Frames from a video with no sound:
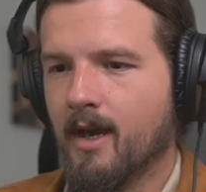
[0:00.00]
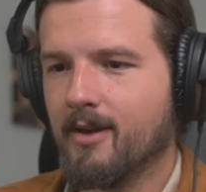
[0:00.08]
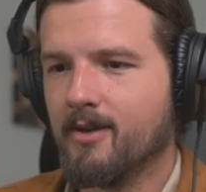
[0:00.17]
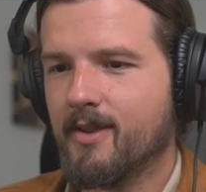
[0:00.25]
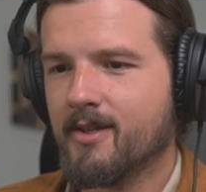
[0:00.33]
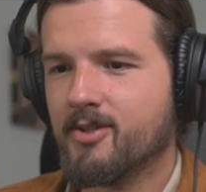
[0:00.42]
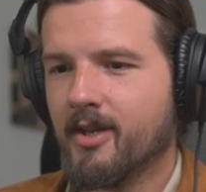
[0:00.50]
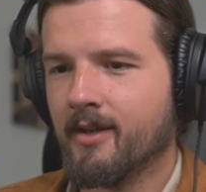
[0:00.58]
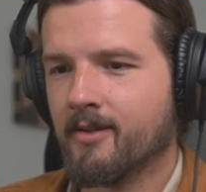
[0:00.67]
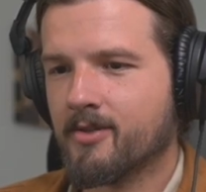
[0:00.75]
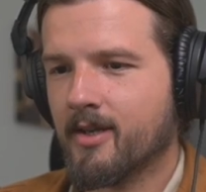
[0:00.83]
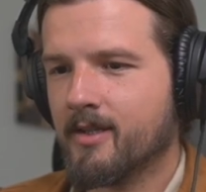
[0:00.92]
How did that
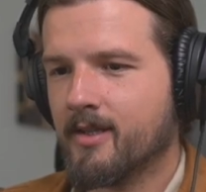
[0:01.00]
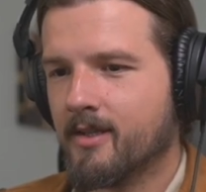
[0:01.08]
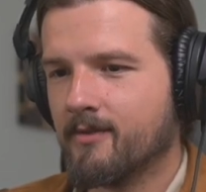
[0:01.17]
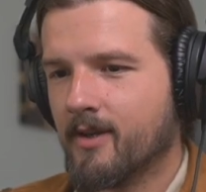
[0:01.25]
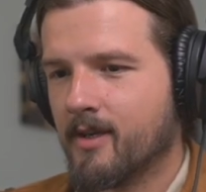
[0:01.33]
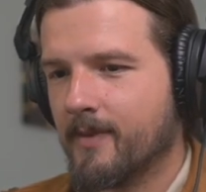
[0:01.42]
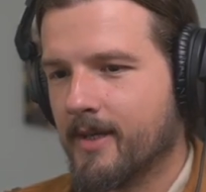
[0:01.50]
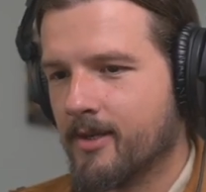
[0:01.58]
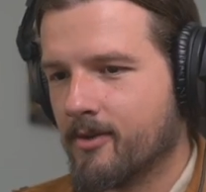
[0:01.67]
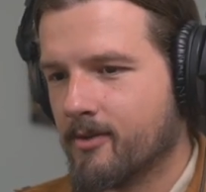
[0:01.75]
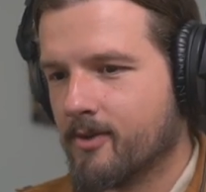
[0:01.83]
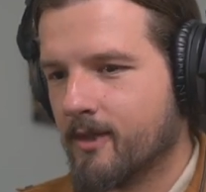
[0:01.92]
change? How did the environment
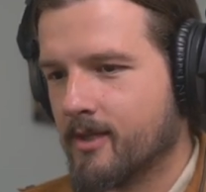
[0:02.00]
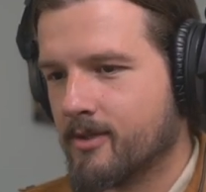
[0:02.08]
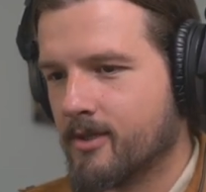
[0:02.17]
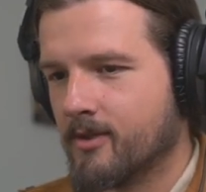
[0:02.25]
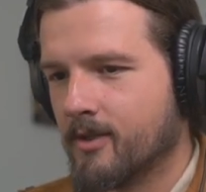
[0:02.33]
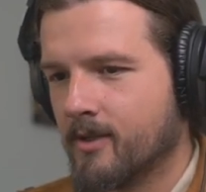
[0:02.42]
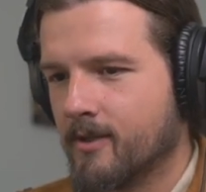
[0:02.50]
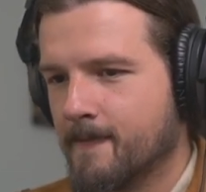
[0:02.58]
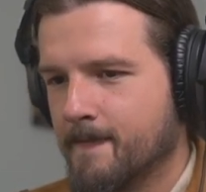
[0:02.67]
on Earth change, do you think?